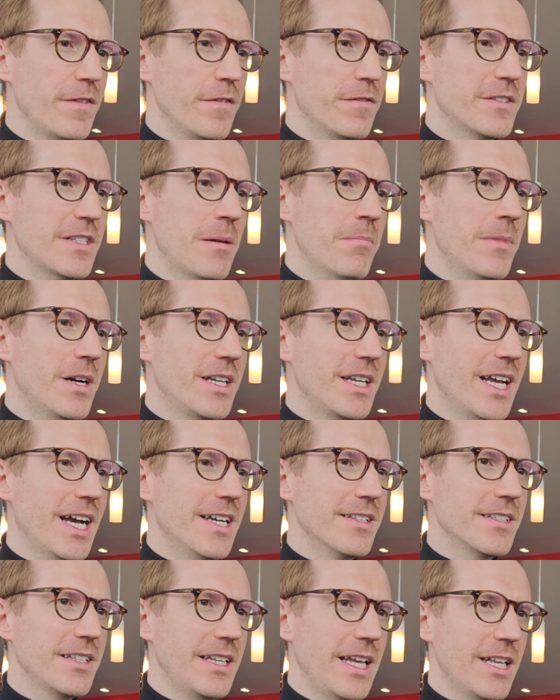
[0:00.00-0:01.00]
somebody
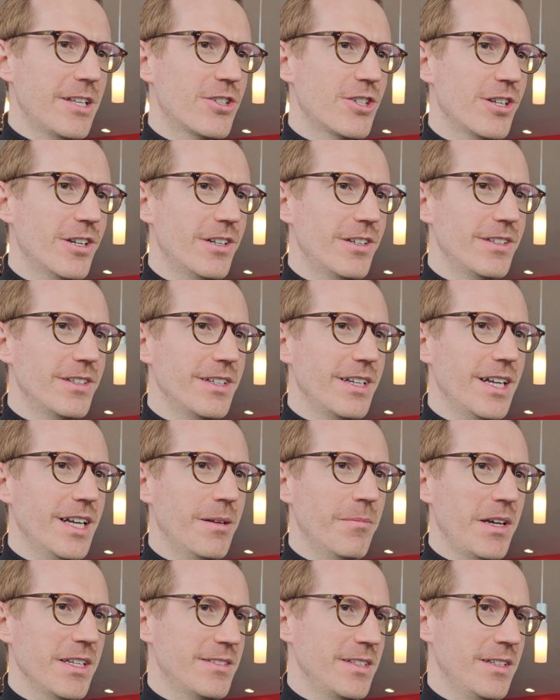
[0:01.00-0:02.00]
has a ledger
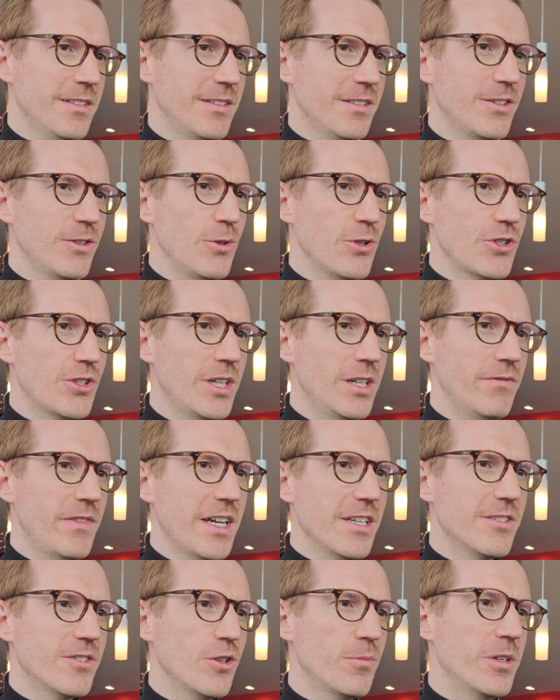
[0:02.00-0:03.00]
as an institutional
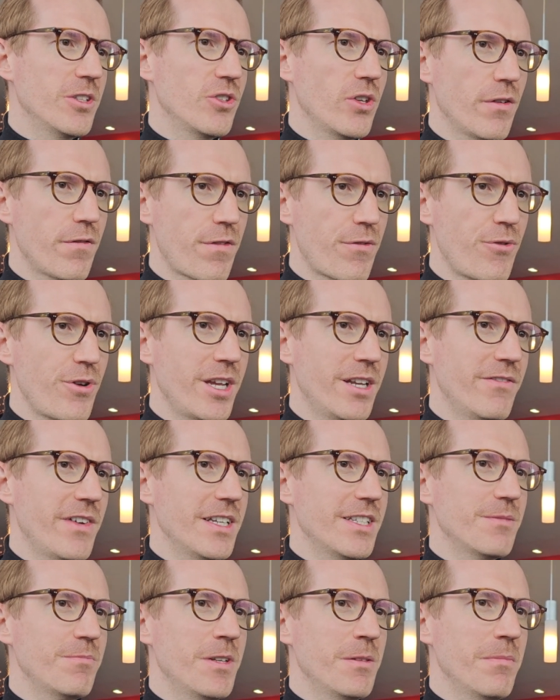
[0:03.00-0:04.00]
investor, but you have three
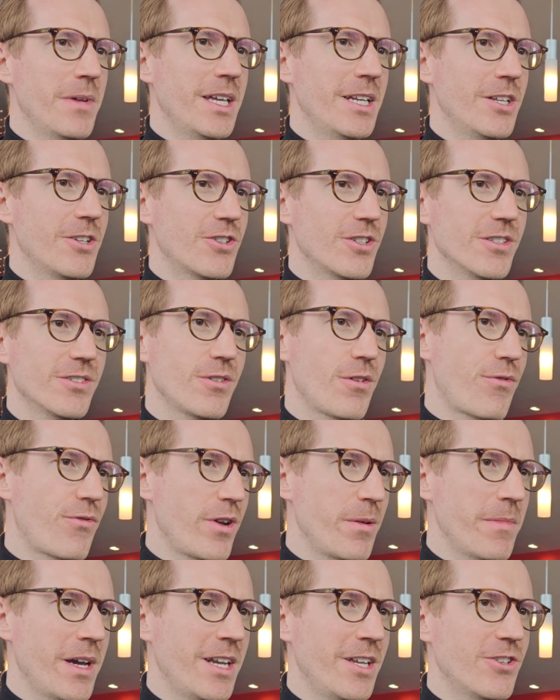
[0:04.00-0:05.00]
investment managers or
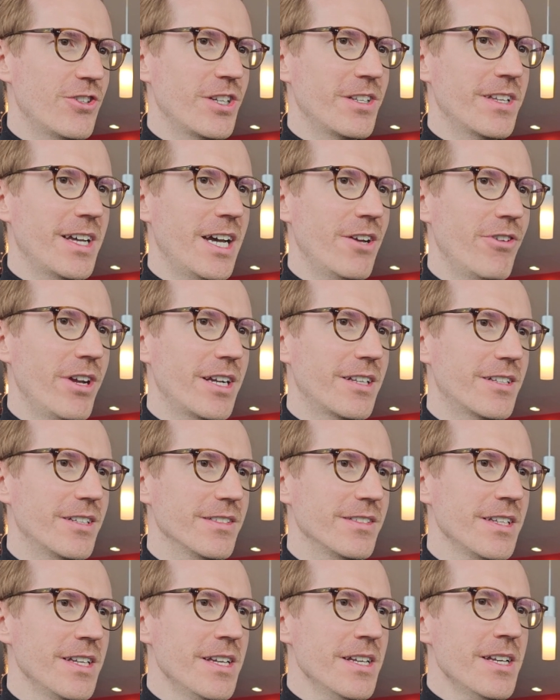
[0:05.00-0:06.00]
three managing
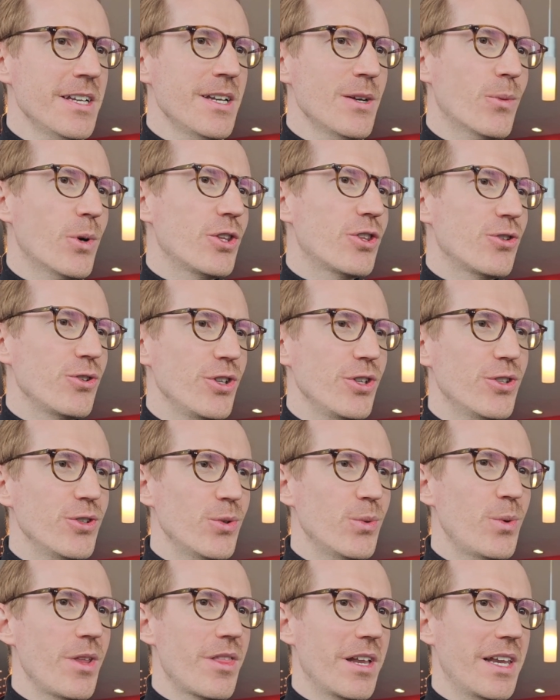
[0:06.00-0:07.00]
directors, what do you
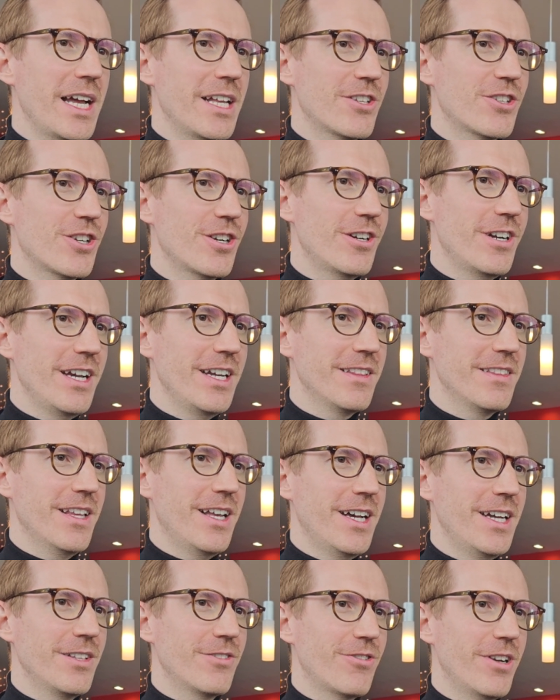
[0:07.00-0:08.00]
do with the ledger at
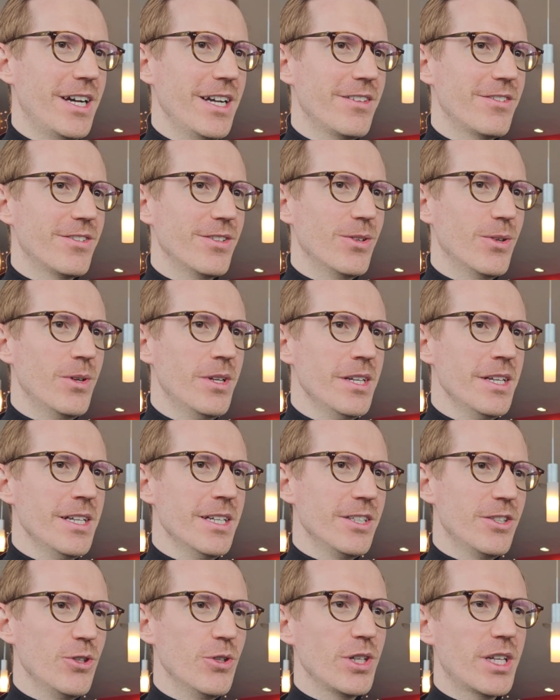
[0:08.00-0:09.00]
night, right? So
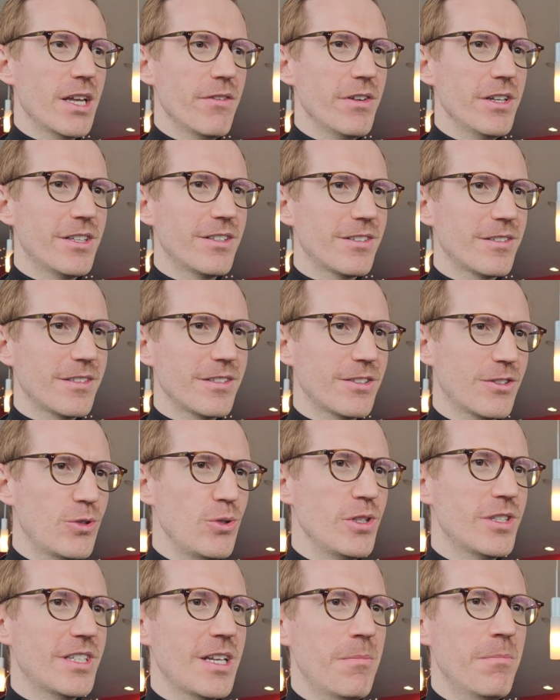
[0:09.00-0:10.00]
do you give it
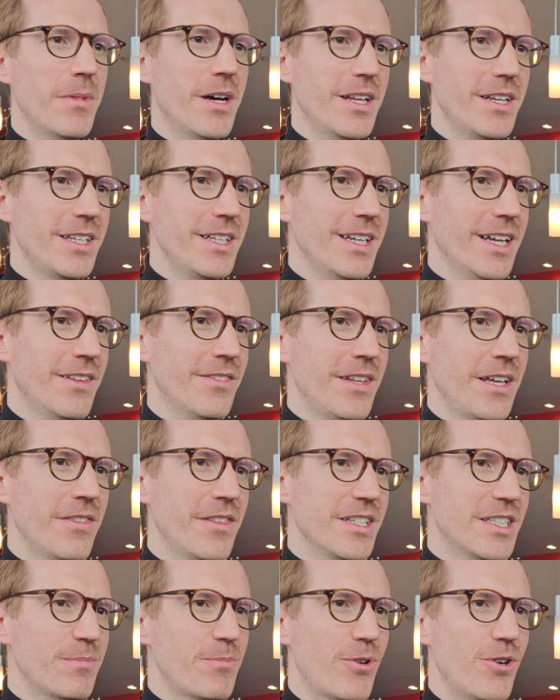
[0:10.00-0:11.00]
to somebody and then
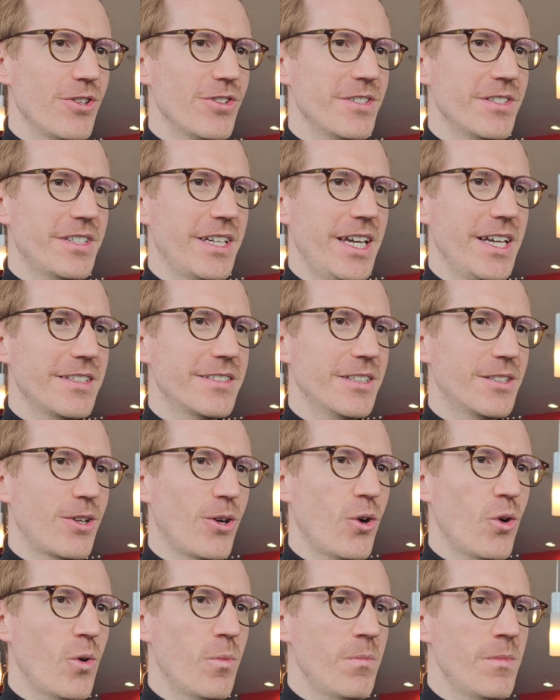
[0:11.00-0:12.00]
this person takes it
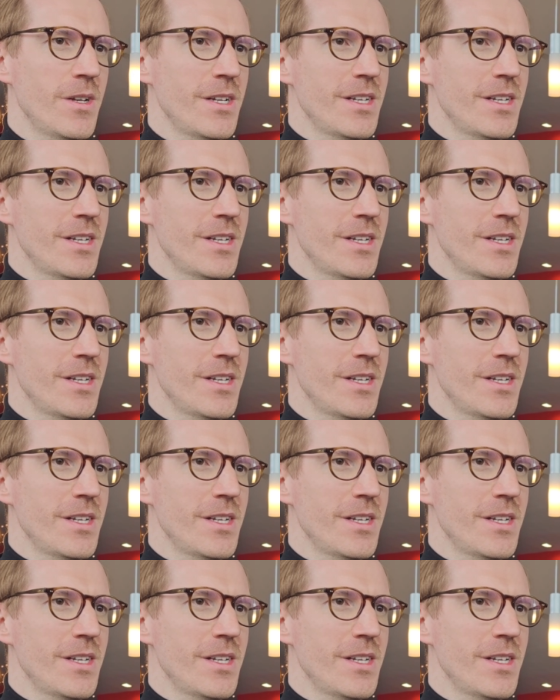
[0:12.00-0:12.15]
home?